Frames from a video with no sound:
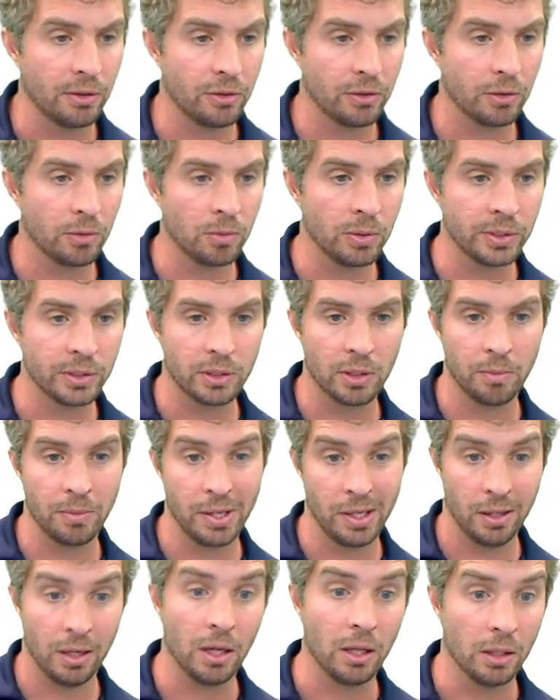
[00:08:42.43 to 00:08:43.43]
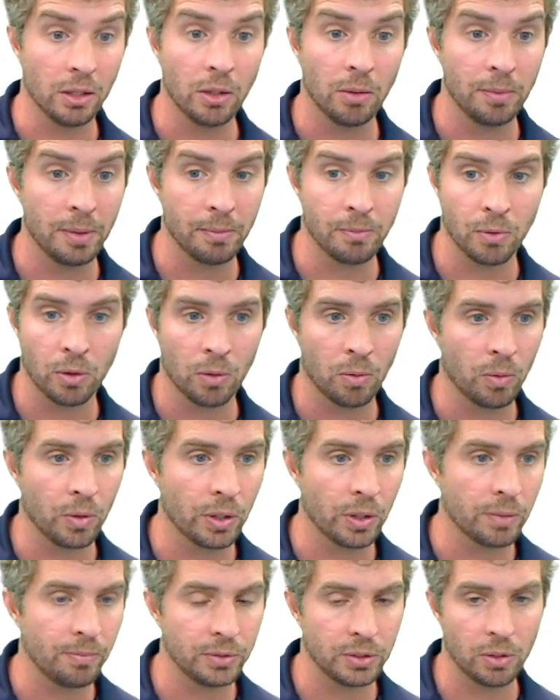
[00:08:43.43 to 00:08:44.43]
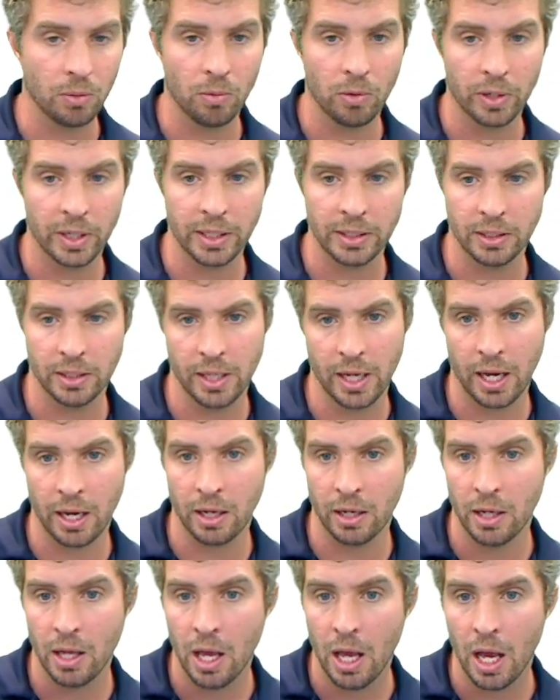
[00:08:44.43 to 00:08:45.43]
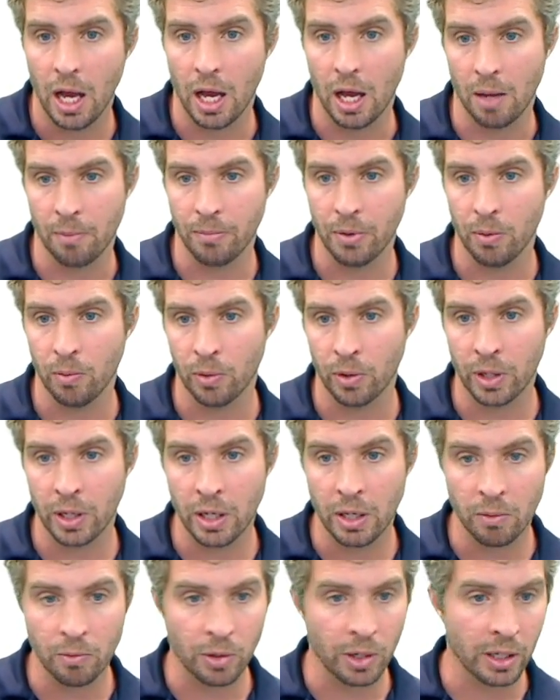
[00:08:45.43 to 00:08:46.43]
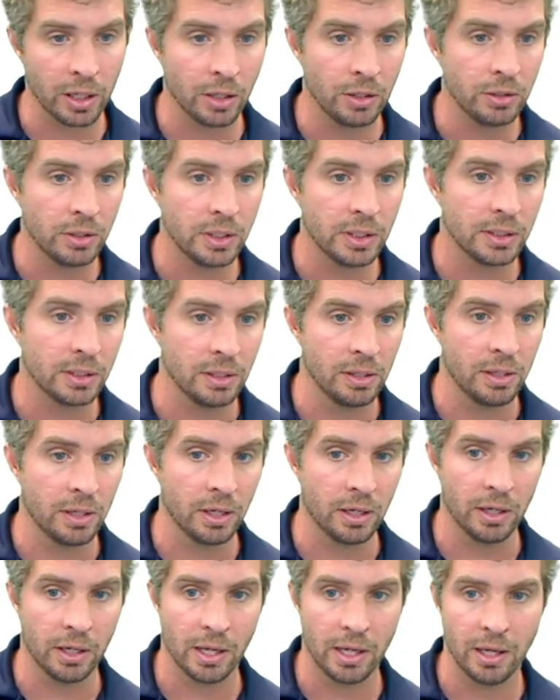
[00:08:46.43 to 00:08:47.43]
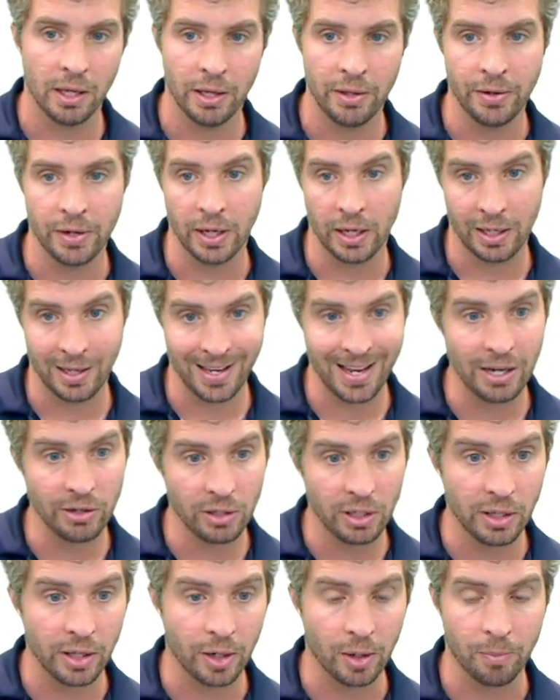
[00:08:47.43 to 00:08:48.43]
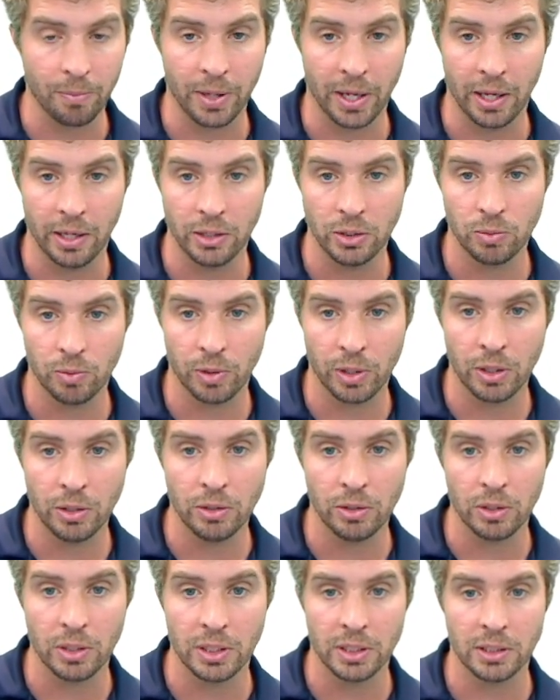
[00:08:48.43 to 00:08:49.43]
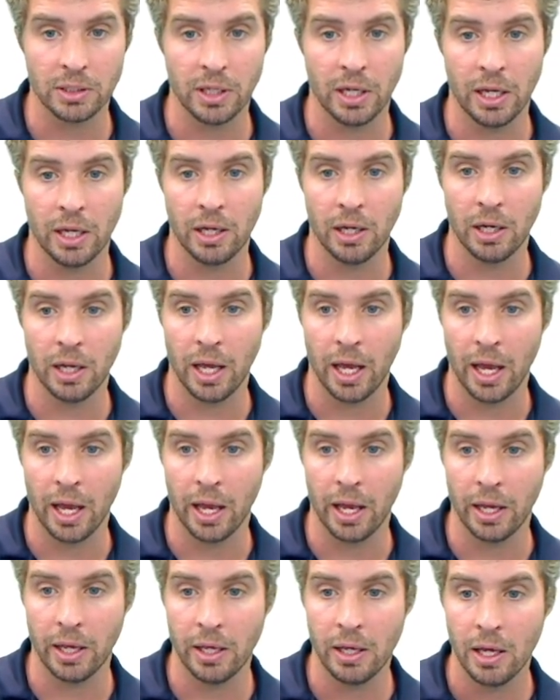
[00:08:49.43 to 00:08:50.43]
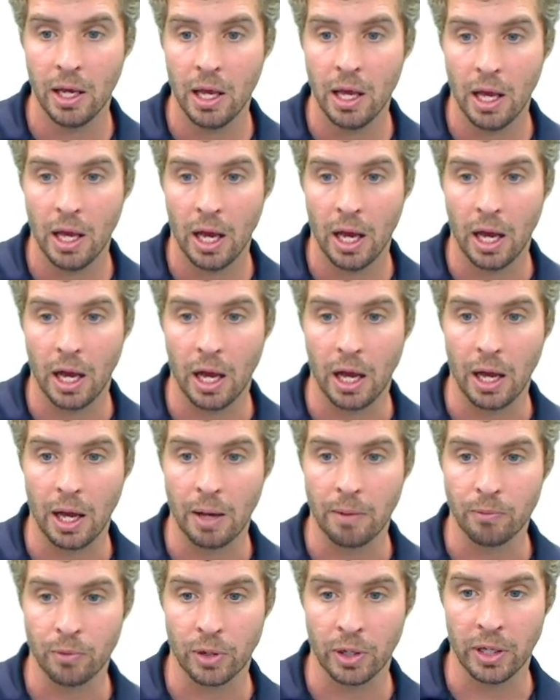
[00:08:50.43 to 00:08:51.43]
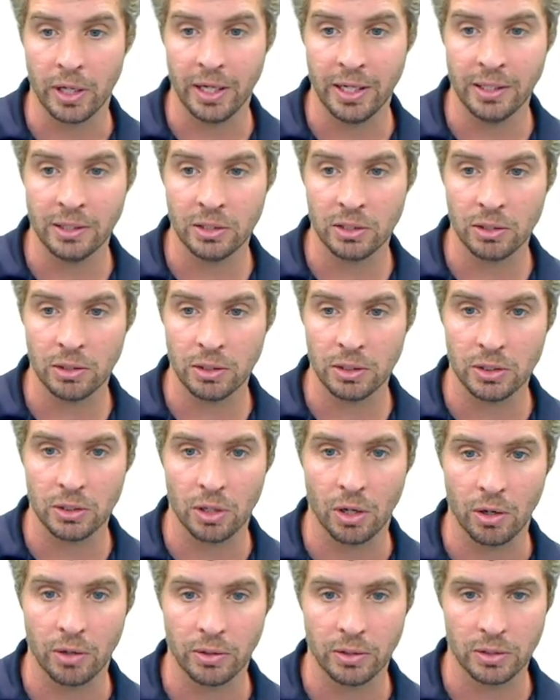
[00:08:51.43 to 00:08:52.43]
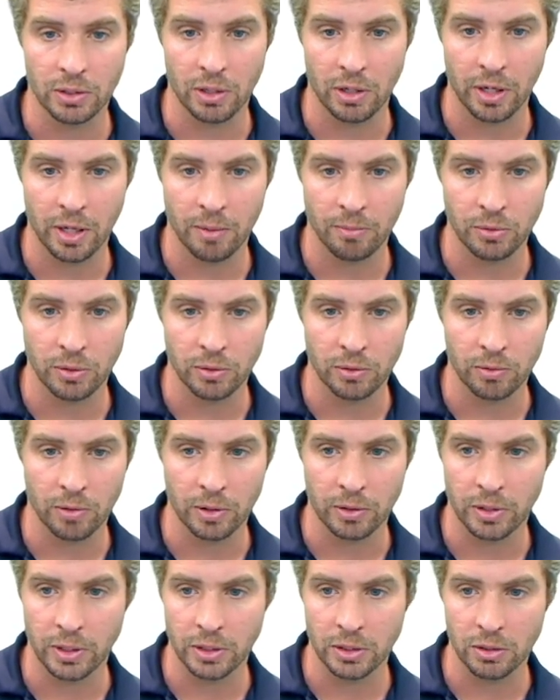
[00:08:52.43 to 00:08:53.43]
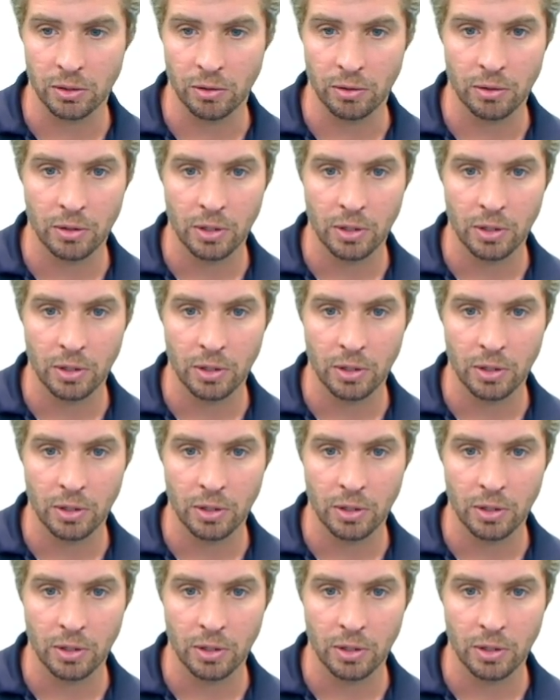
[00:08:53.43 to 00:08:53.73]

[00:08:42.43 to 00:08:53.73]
third one's going to be a little bit more work, so we'll get to that. But we're not going to do this in a calculator page. We're going to do this in a we're going to insert. So sorry, I'm doing the wrong thing. So